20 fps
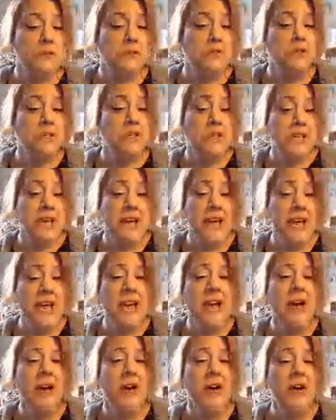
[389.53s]

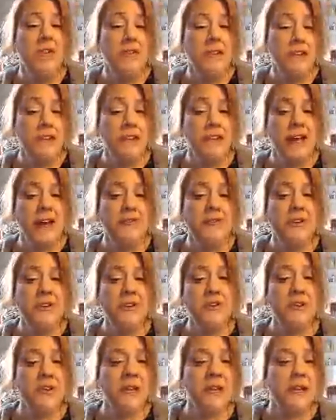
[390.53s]
Today, on the
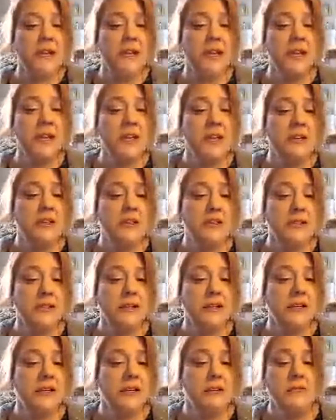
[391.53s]
11th, it is
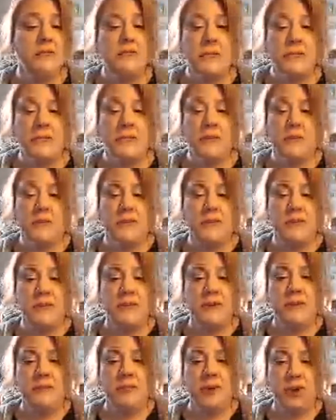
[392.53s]

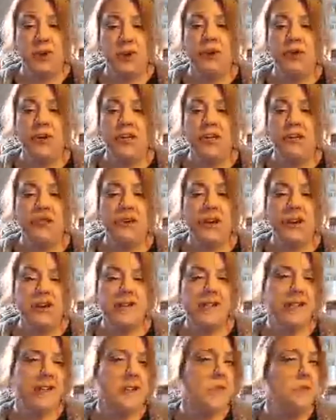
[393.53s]
a Mercury
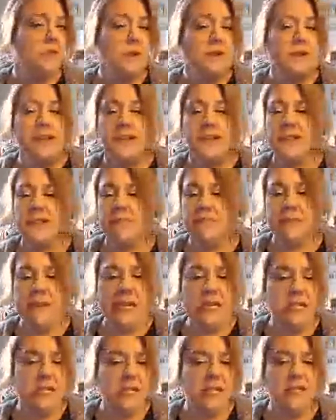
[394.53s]
transit. And what this
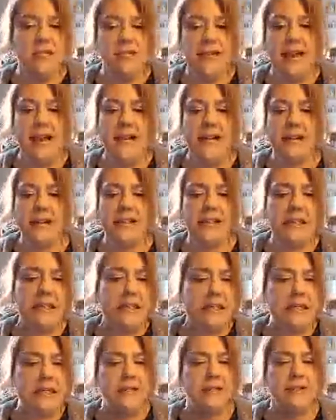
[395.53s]
means exactly
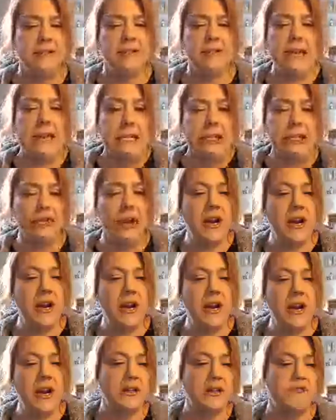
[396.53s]
is it's a
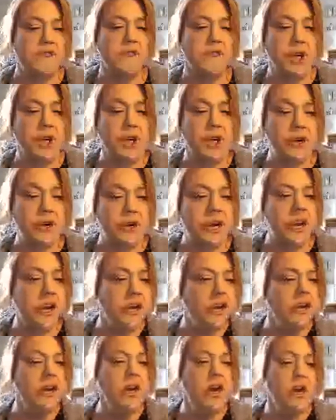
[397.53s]
transit of Mercury
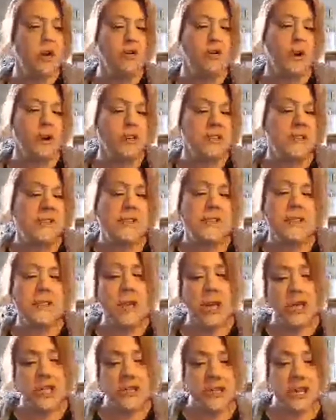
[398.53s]
across the
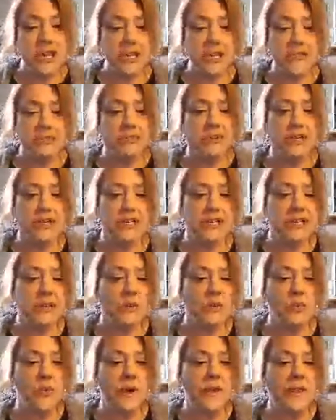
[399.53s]
sun takes place
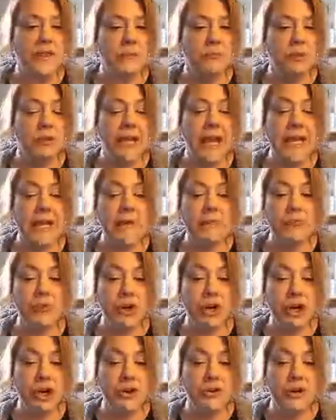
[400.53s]
when the planet
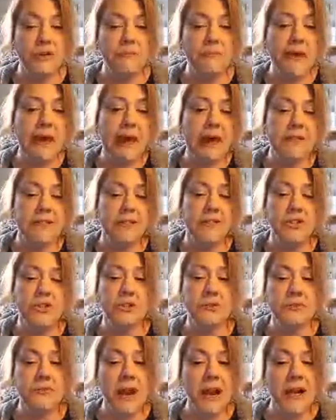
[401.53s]
Mercury passes
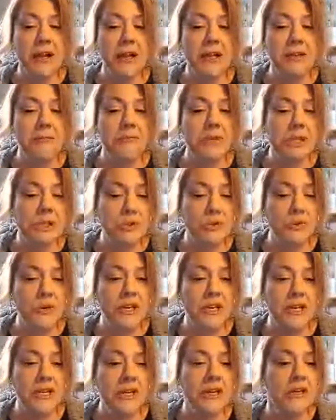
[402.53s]
directly
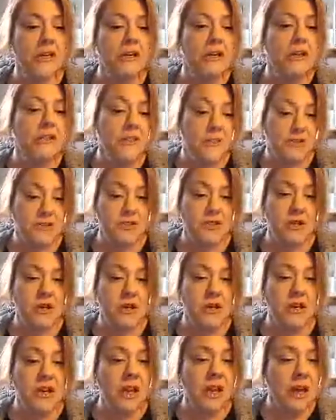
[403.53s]
between the
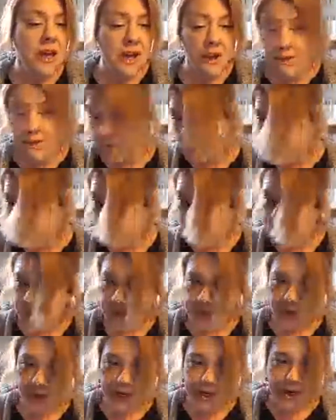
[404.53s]
sun and the
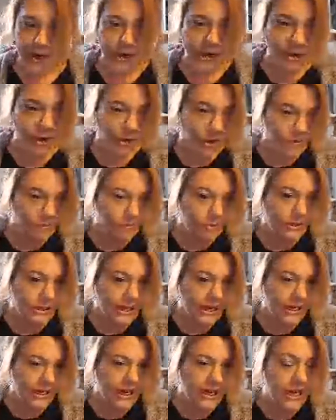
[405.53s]
superior
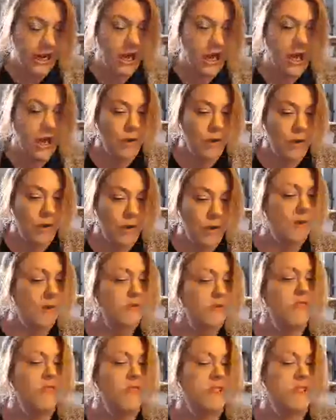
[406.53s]
planet,
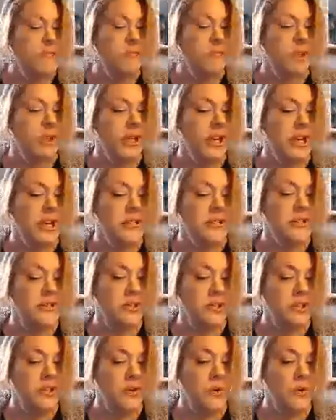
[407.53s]
becoming visible against
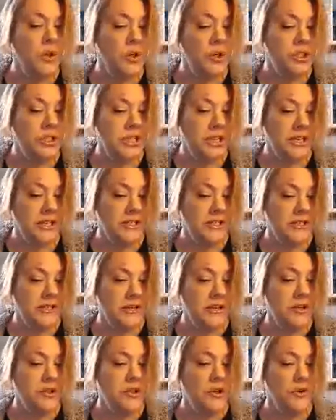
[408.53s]
the solar
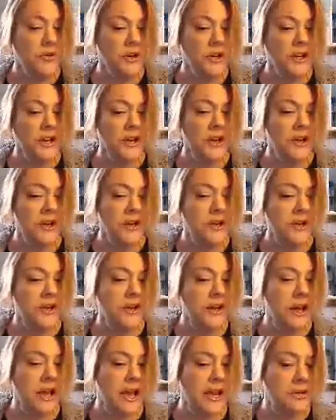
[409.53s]
disk. During
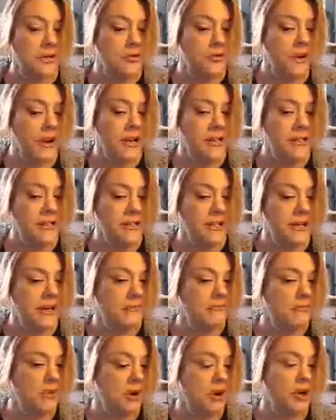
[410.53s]
a
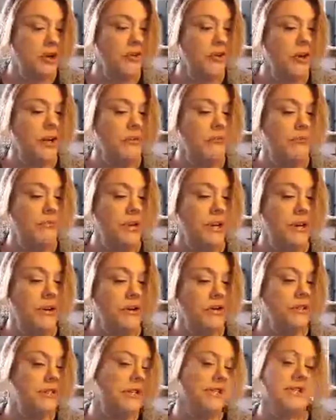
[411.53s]
transit, Mercury
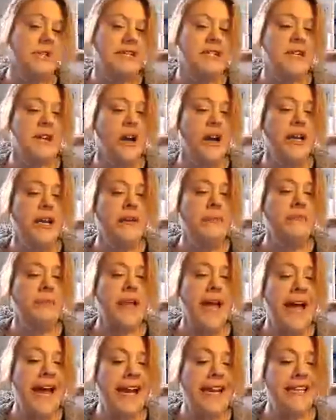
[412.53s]
appears as a tiny
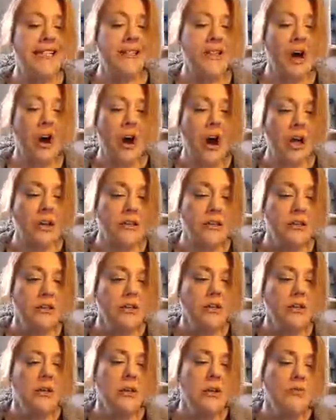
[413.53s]
black dot
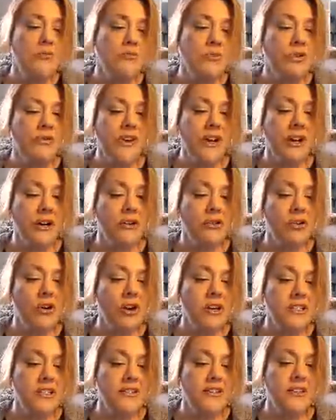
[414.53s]
moving
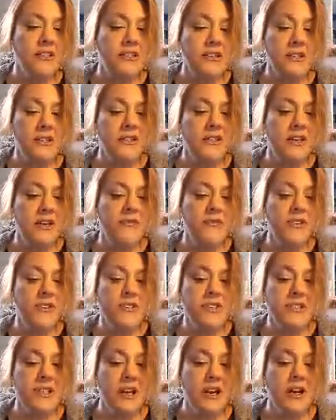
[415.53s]
across the disk of the
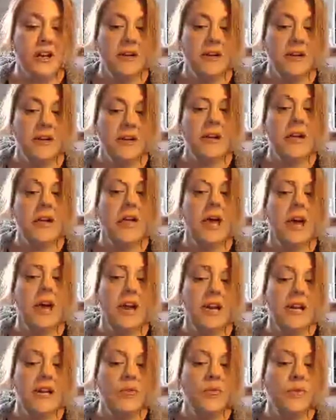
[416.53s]
sun,
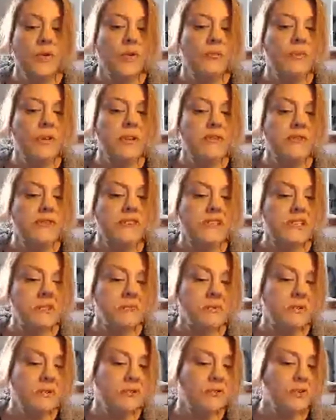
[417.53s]
and it will be
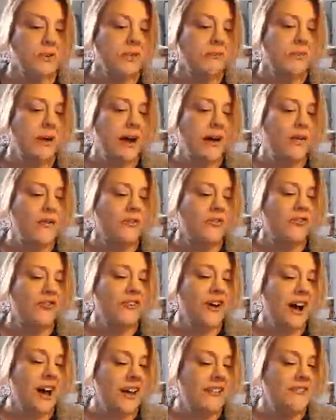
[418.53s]
visible for about
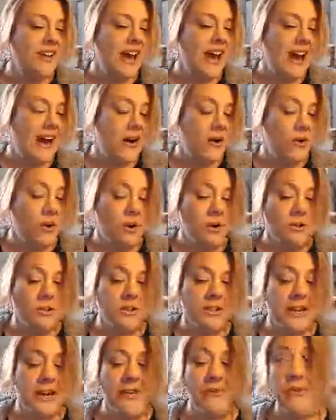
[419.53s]
5
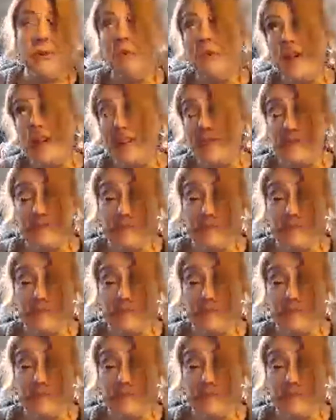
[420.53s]
hours. Now, we may have